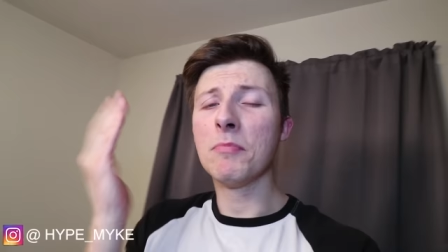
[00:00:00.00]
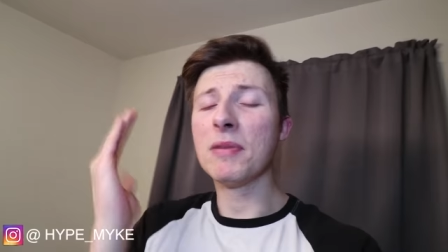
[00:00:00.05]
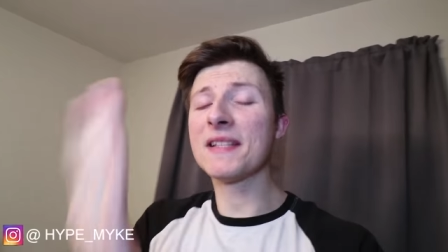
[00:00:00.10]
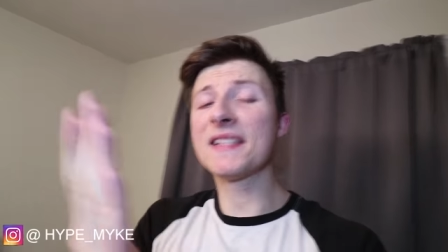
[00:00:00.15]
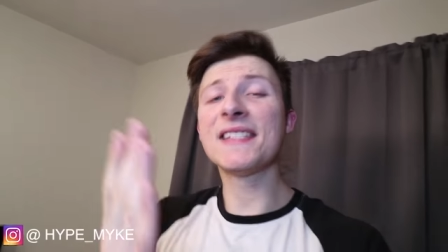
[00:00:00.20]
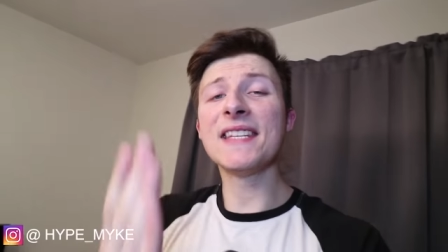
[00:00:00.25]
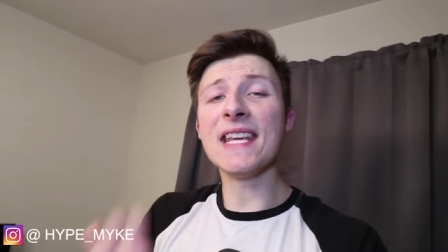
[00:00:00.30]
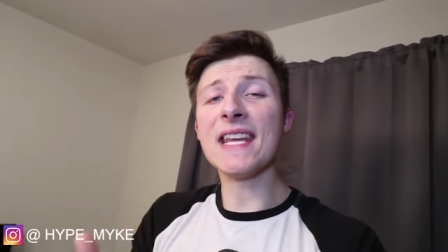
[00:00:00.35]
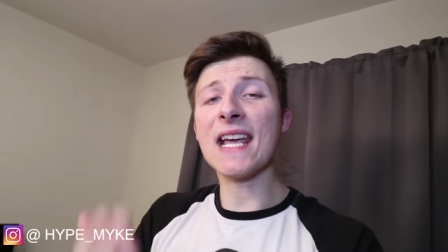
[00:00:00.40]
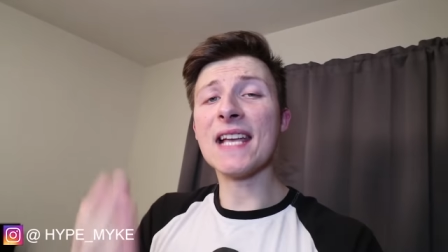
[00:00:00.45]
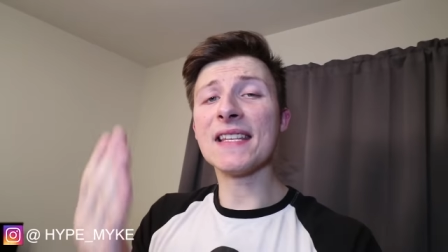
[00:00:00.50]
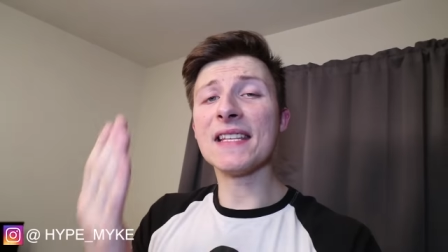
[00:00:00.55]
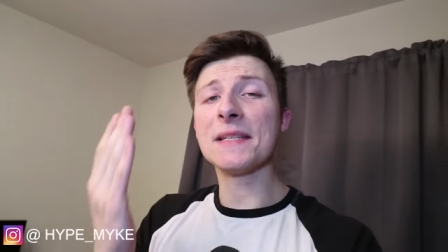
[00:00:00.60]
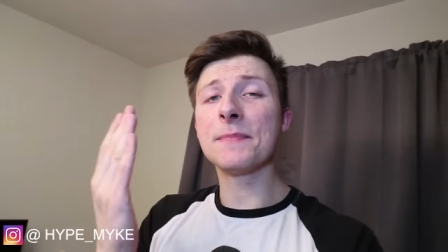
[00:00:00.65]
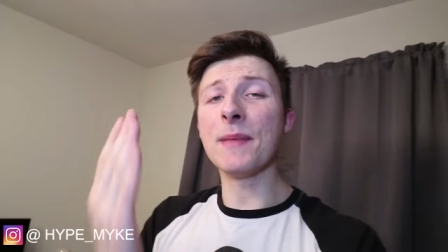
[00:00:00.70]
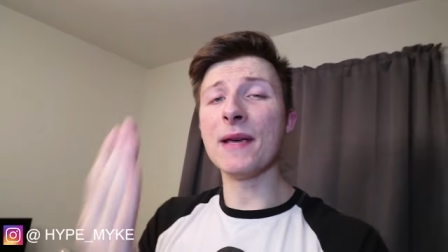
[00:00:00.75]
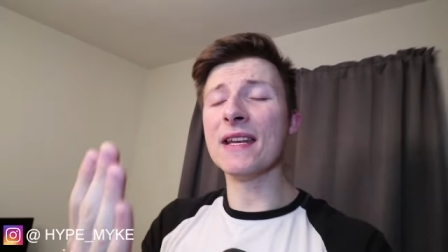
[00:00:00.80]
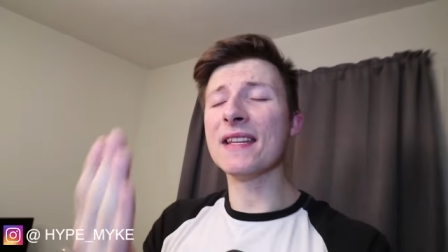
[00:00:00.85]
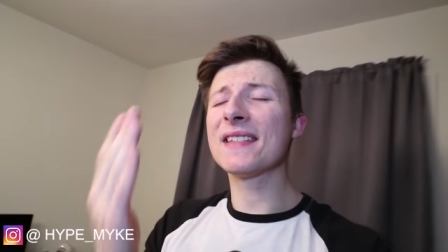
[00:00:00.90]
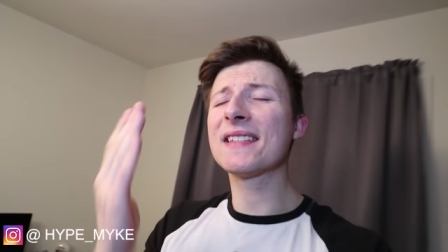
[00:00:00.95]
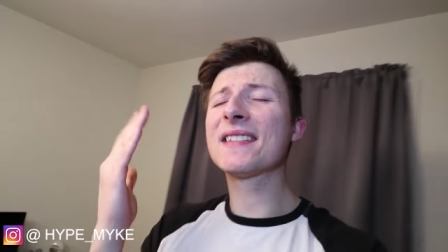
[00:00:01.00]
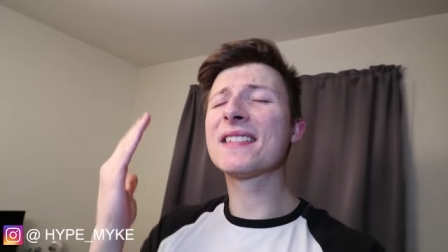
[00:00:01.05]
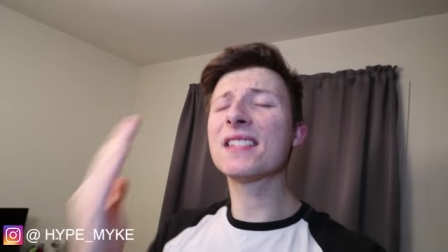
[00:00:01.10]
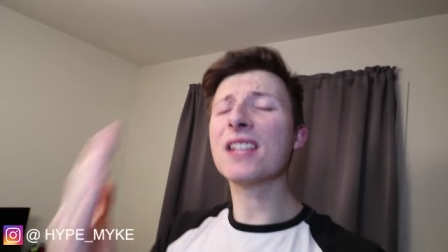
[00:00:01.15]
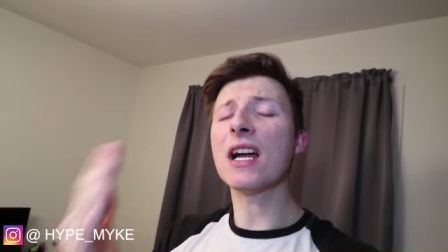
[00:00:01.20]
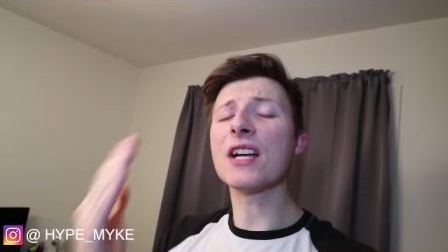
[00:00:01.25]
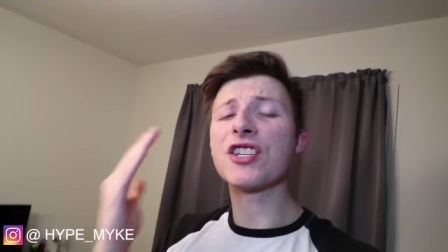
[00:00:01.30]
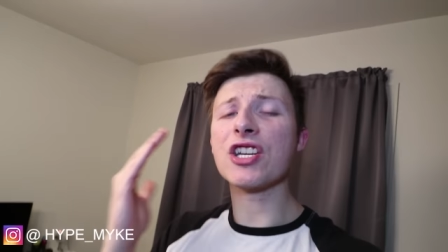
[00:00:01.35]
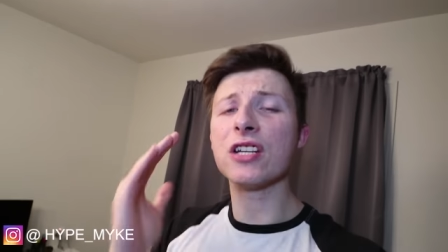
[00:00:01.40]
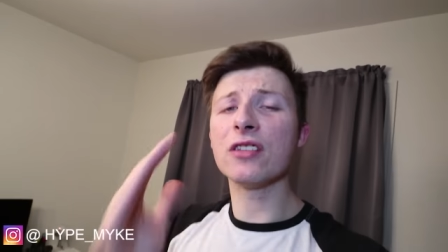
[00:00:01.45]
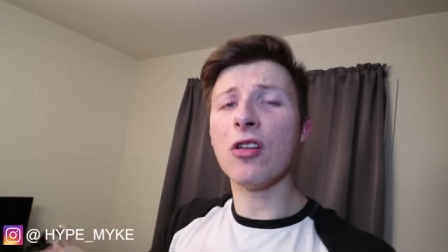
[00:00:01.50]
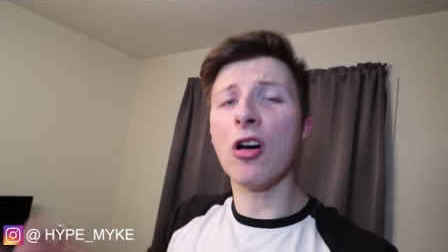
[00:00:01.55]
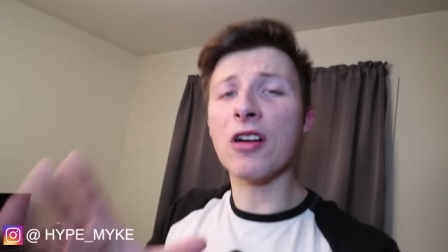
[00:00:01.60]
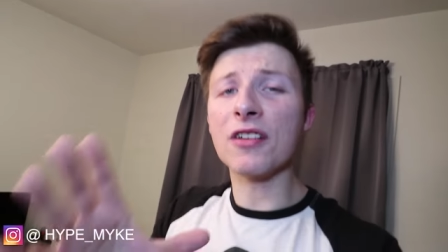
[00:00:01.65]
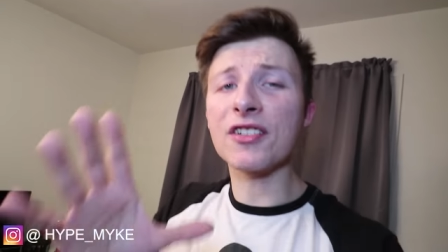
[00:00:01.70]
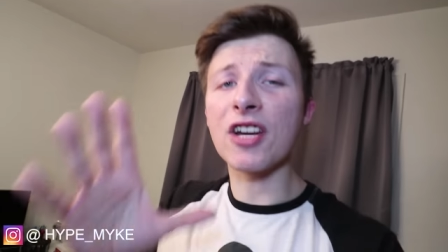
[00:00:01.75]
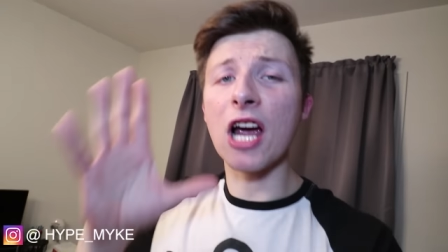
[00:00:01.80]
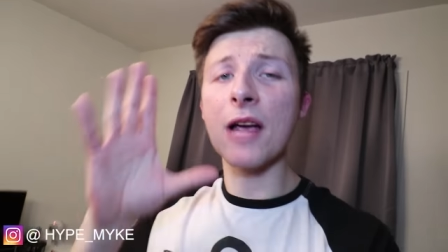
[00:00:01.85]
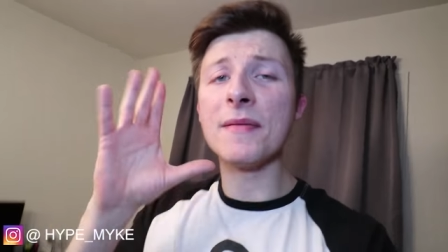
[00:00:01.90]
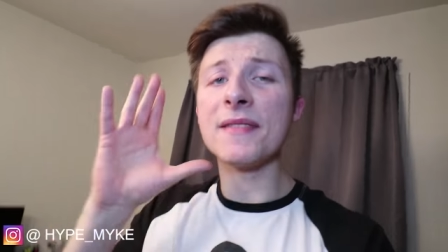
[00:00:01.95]
But seeing as it's been such a
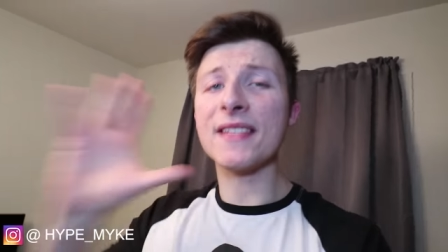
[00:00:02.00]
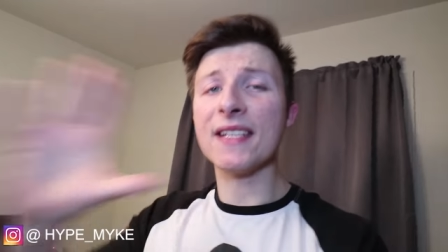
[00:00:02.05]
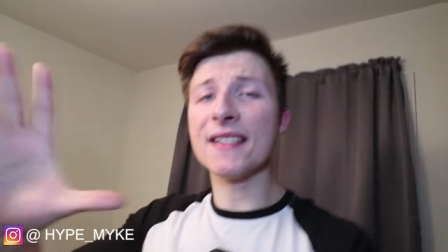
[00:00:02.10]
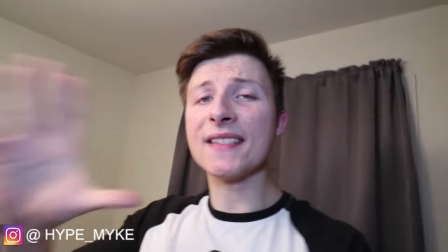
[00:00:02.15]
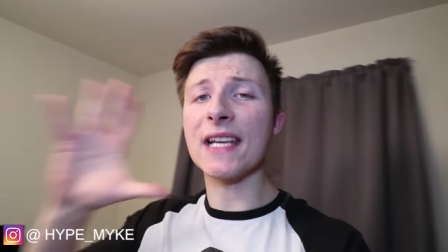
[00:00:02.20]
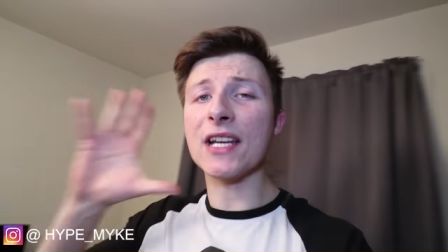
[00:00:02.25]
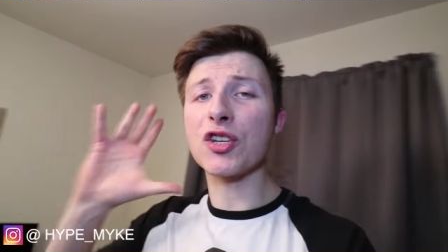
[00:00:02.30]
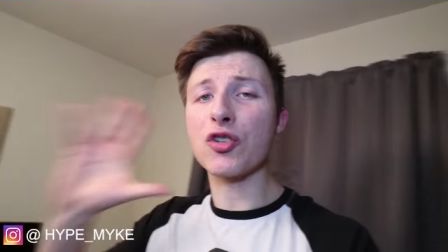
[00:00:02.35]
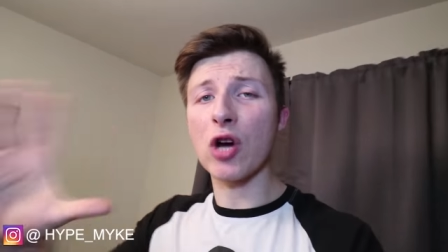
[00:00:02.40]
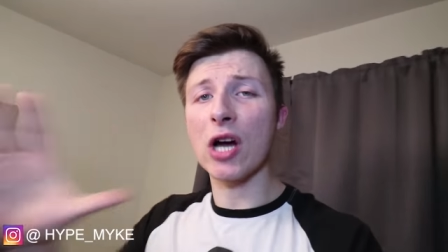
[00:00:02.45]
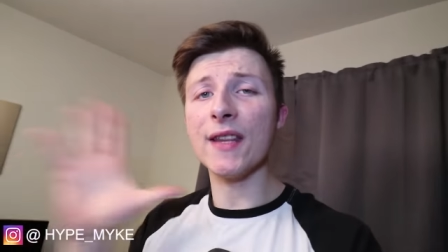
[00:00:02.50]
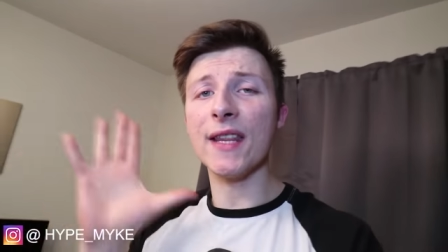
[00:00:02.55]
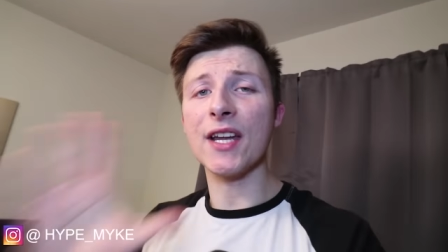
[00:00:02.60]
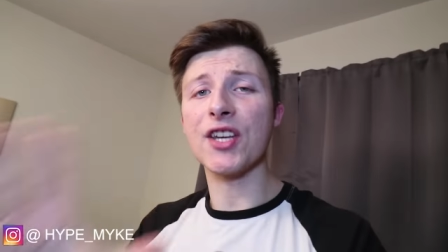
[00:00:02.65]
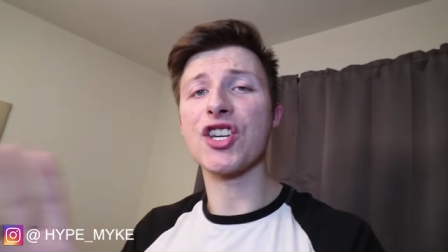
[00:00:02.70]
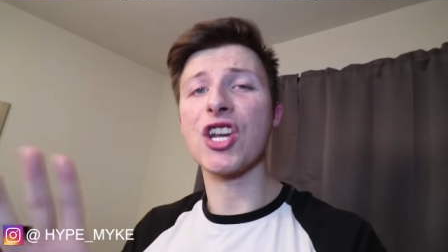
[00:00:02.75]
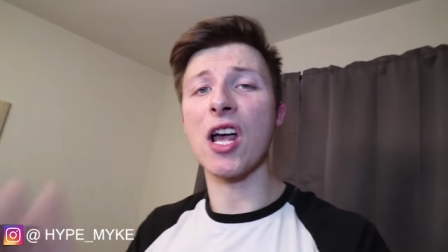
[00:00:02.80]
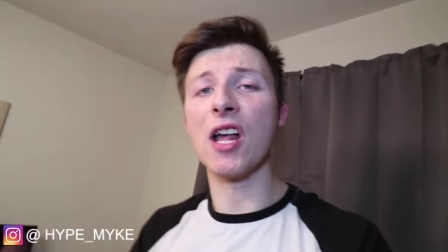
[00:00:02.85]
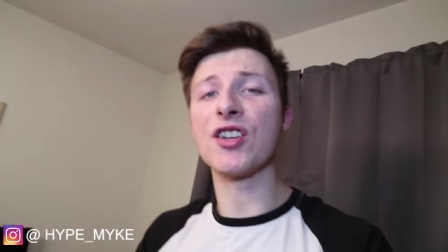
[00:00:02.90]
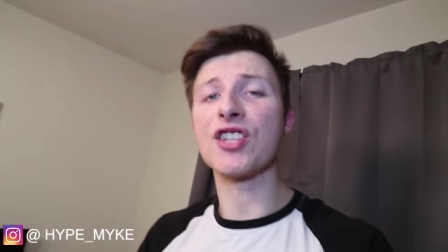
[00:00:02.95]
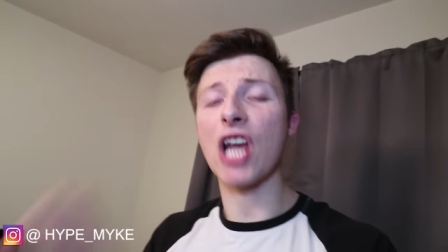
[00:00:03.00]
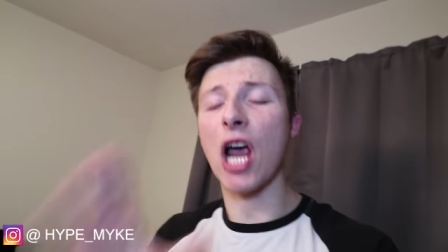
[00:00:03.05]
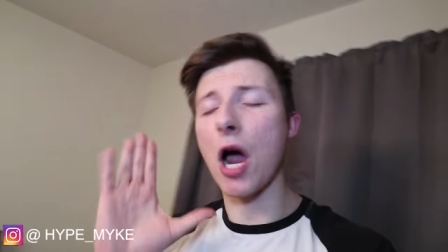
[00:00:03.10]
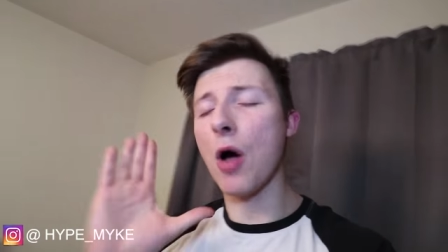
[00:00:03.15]
long time since I tried that challenge,